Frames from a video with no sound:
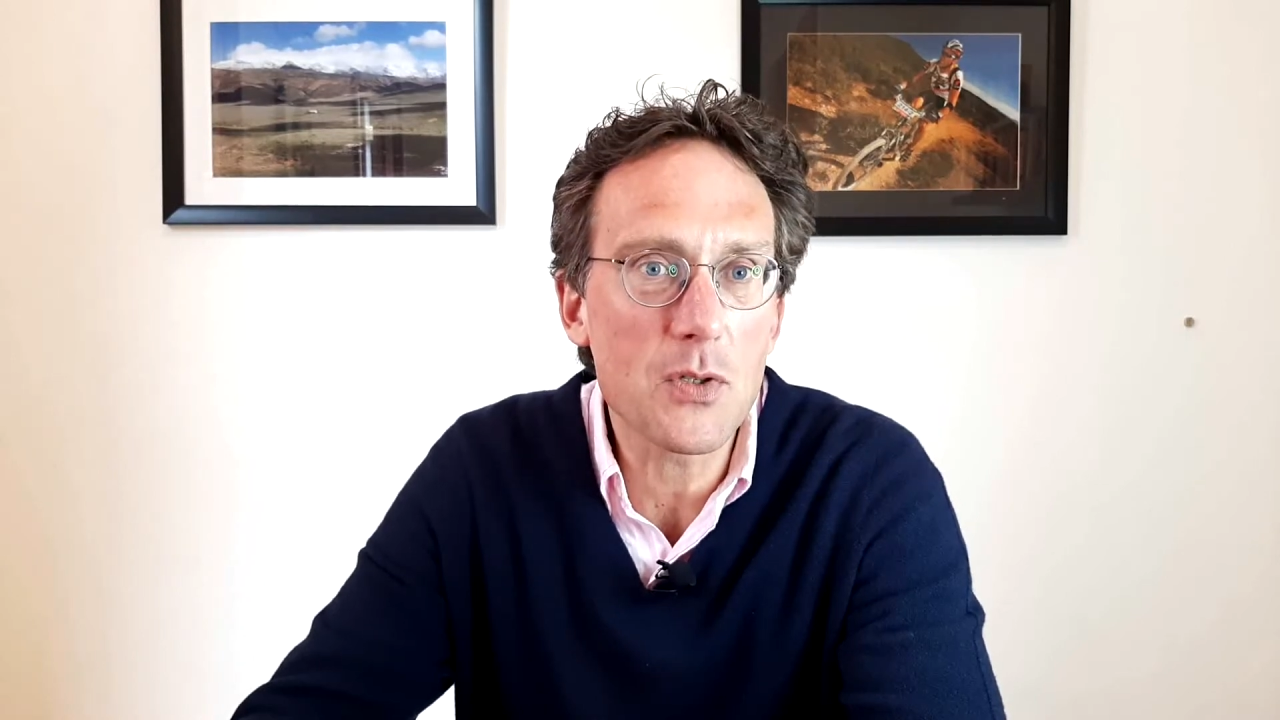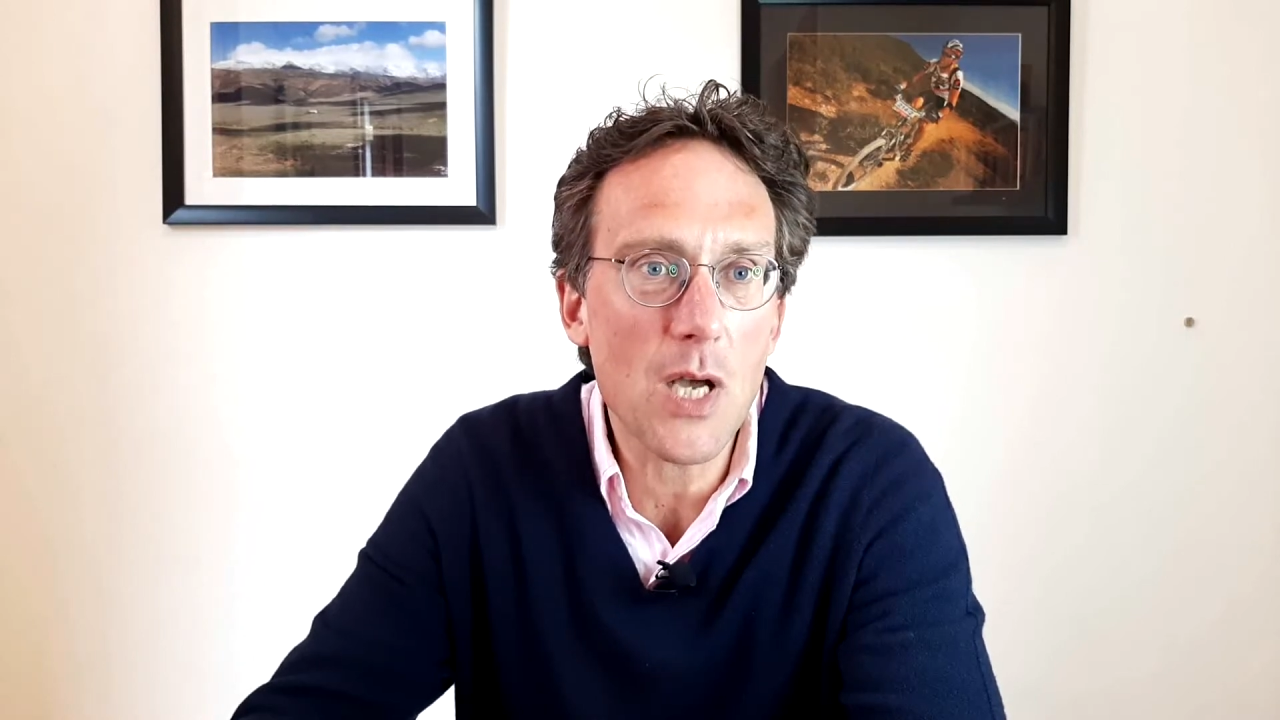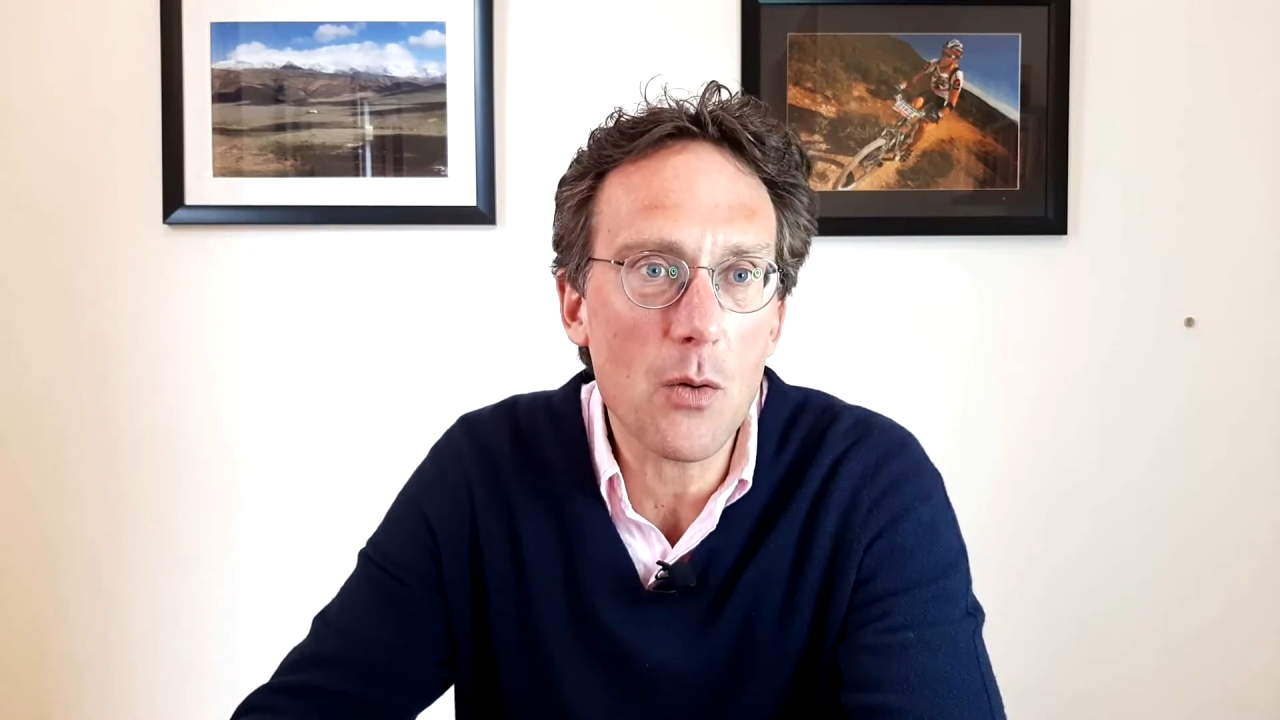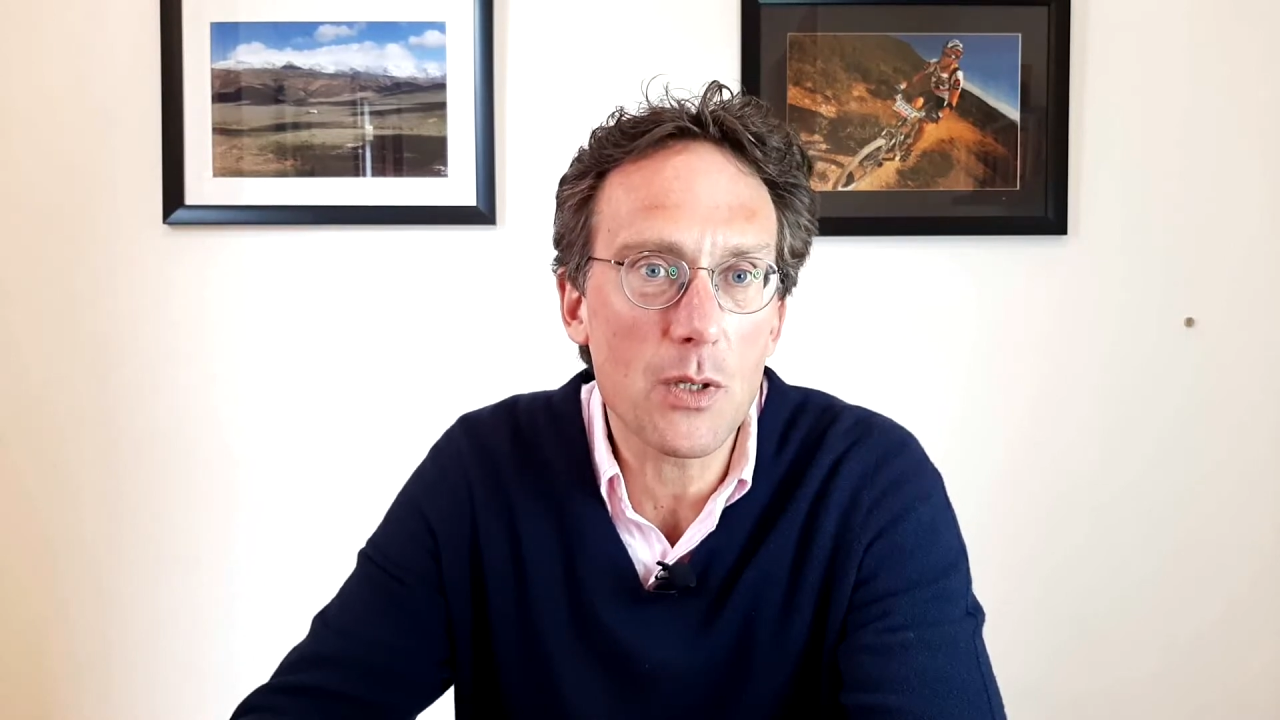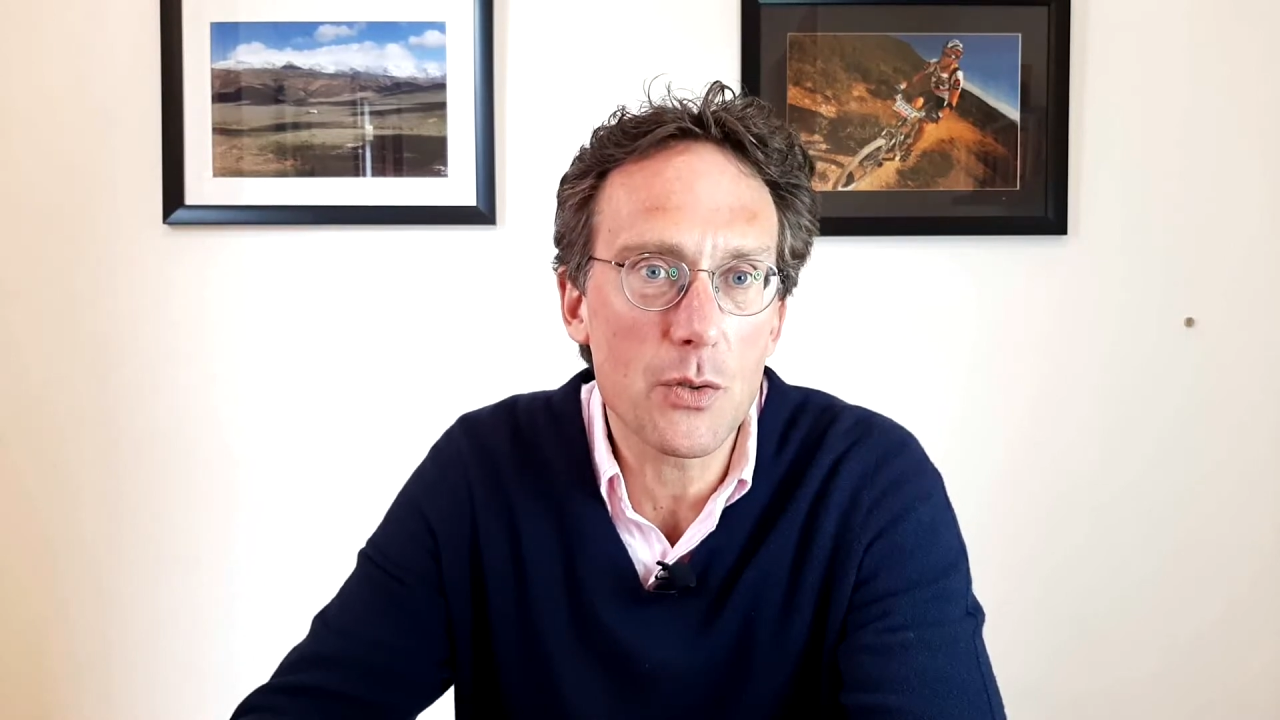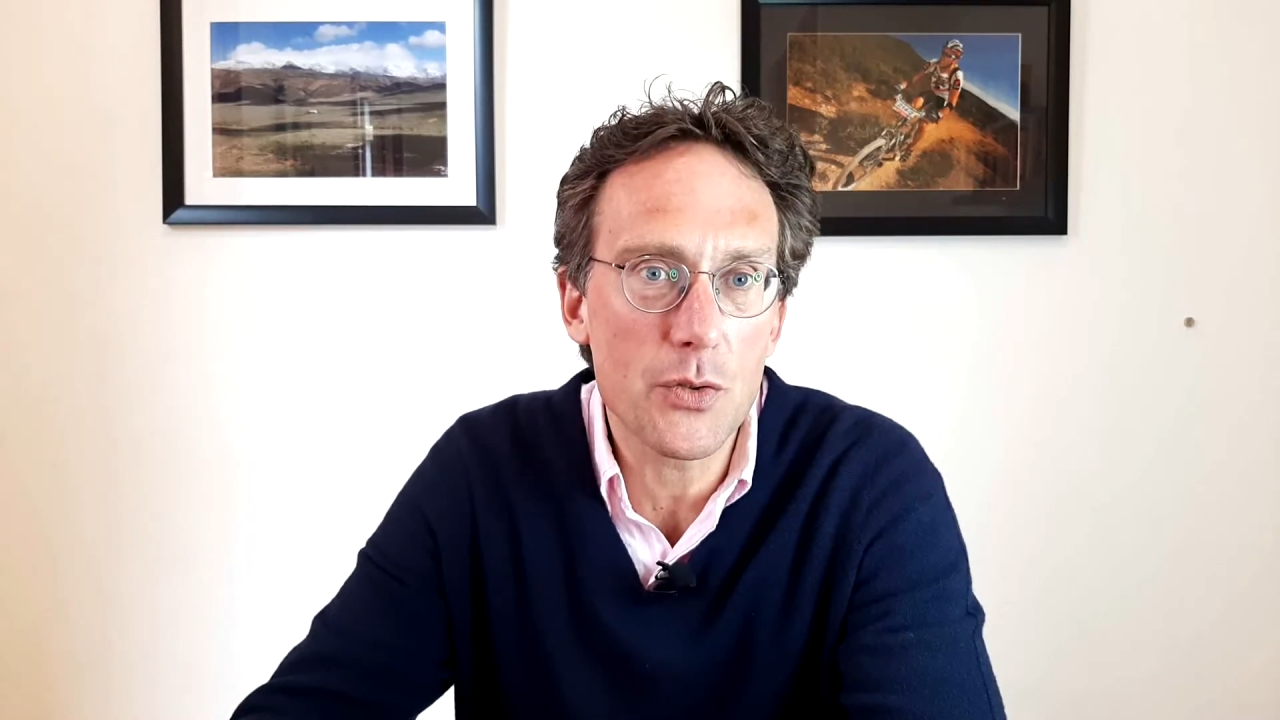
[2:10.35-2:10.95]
SAQA to